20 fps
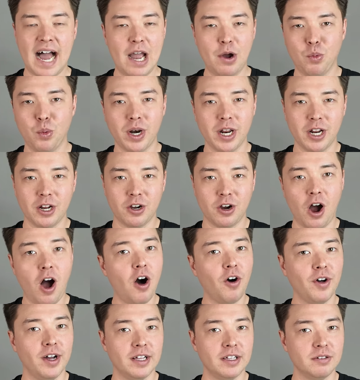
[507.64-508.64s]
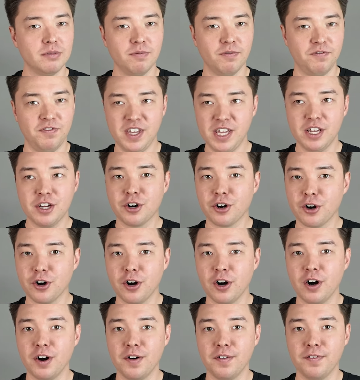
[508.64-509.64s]
I wouldn't call it
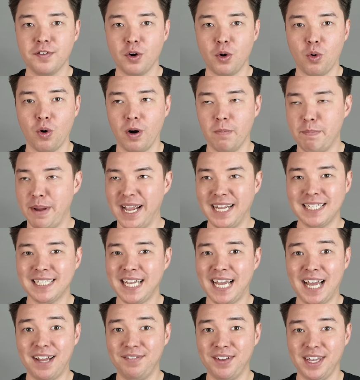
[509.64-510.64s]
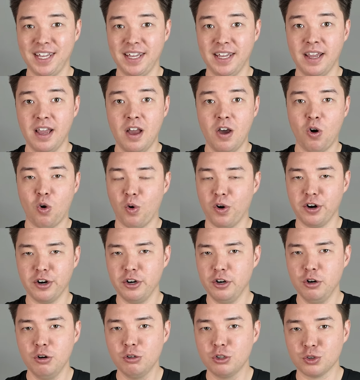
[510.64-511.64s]
V-curved or bass heavy or
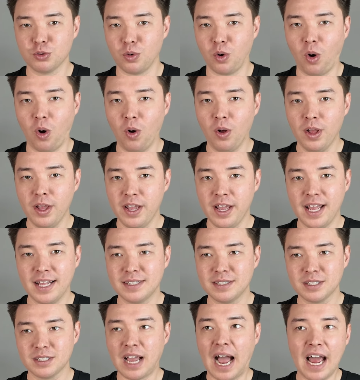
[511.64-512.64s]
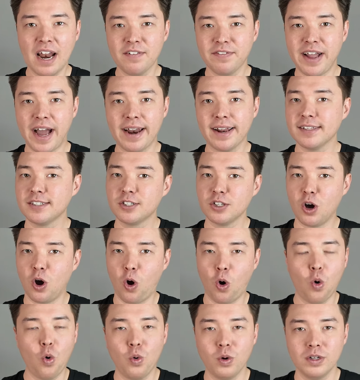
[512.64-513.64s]
neutral. It's kind of got its
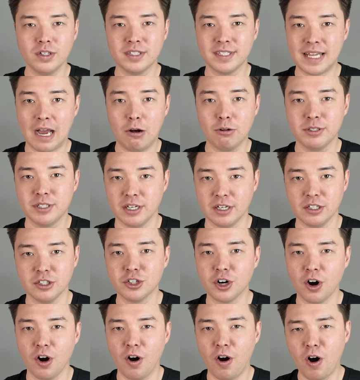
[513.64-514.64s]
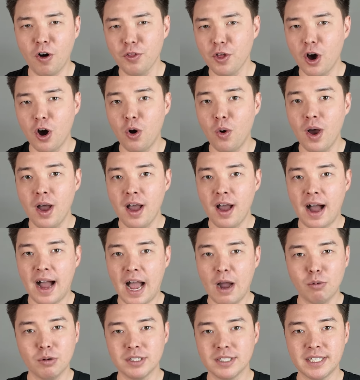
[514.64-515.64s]
own sound signature, although
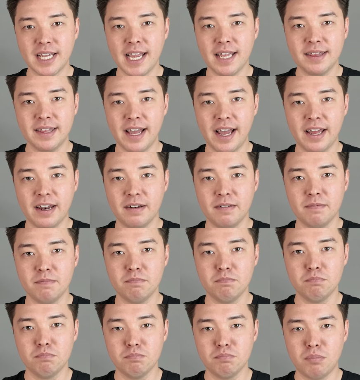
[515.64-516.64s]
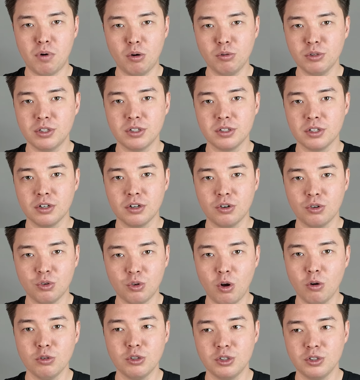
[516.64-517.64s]
I would say that most
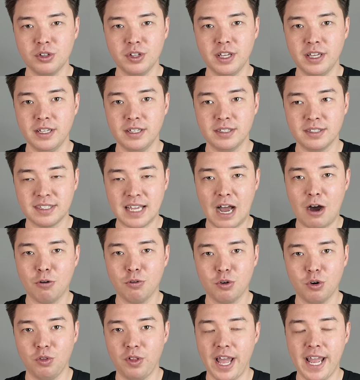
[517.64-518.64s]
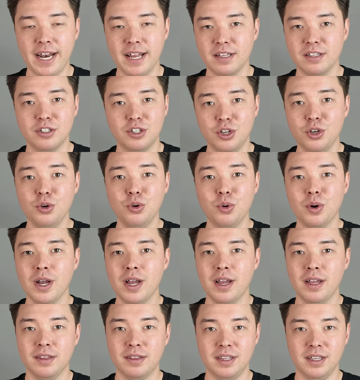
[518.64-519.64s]
closely sound related to
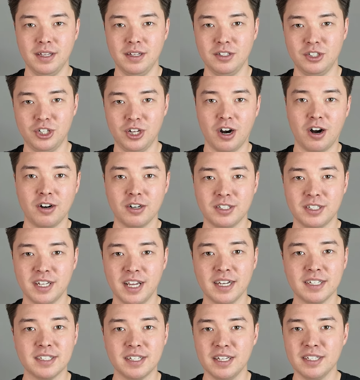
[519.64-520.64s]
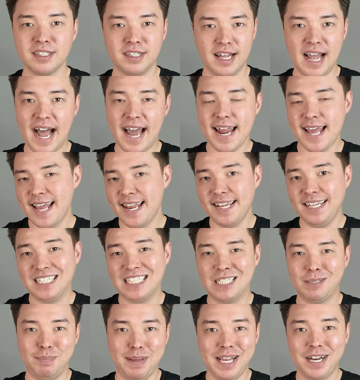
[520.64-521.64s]
the GR6 is not any
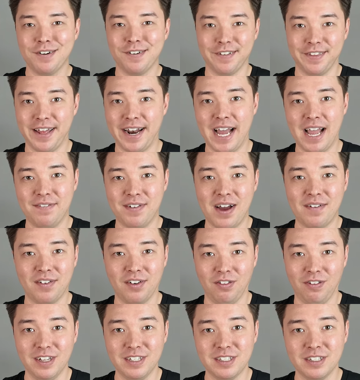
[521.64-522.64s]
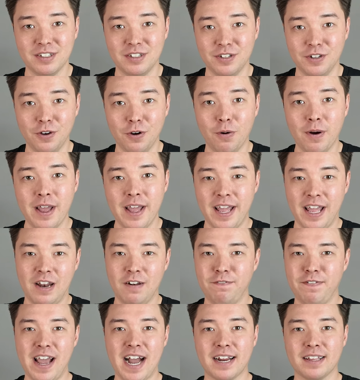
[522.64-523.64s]
speaker that I've ever listened to.
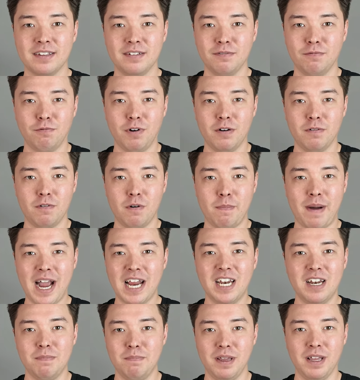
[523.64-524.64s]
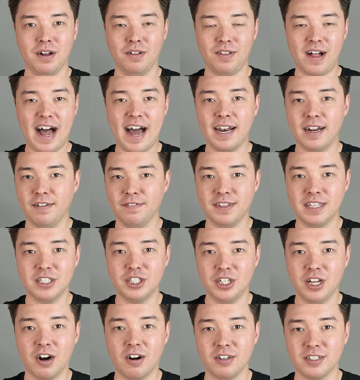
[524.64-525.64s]
In fact, what reminded me a lot of the
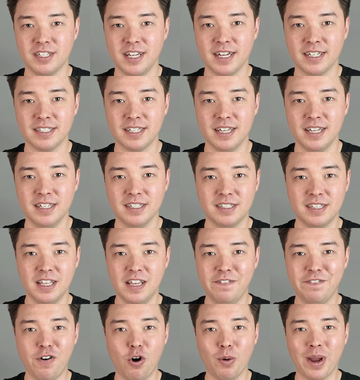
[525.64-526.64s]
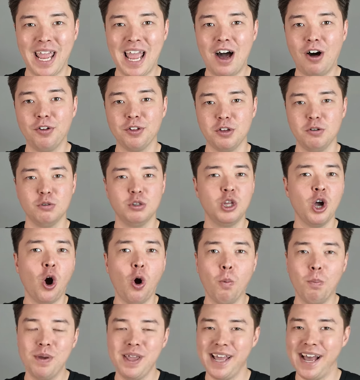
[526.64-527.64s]
GR6 is the Focal
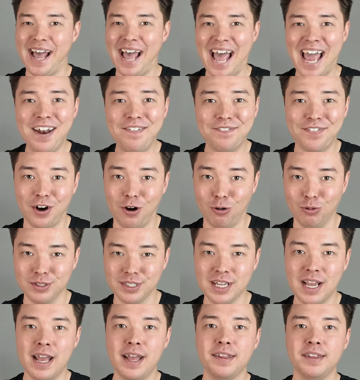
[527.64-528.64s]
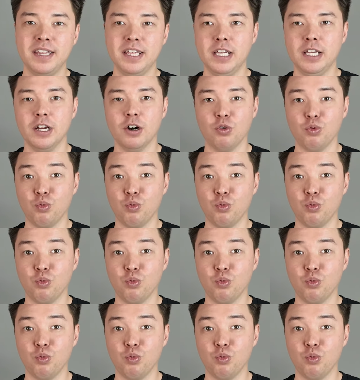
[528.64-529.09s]
Utopia headphones, the